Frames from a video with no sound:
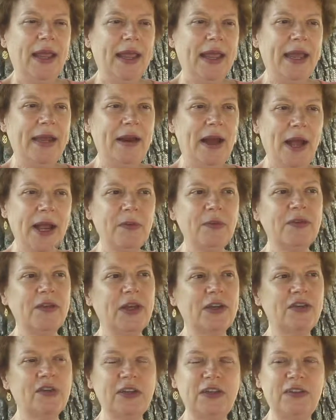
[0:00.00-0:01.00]
And I was
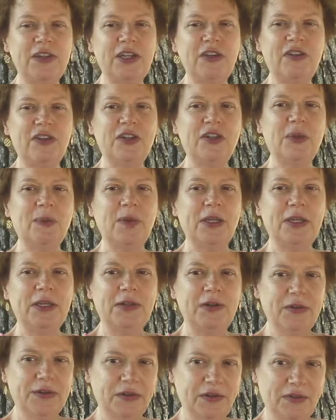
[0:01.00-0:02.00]
actually teaching the
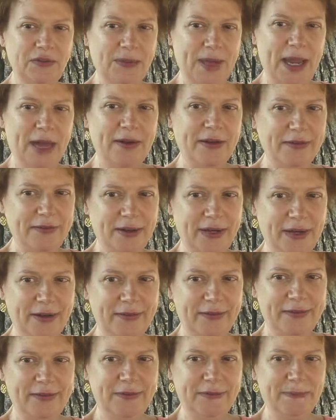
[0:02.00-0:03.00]
beginners how to
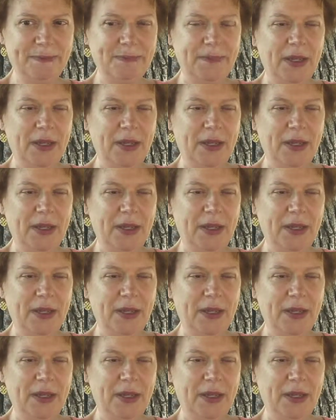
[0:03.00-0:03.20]
dance.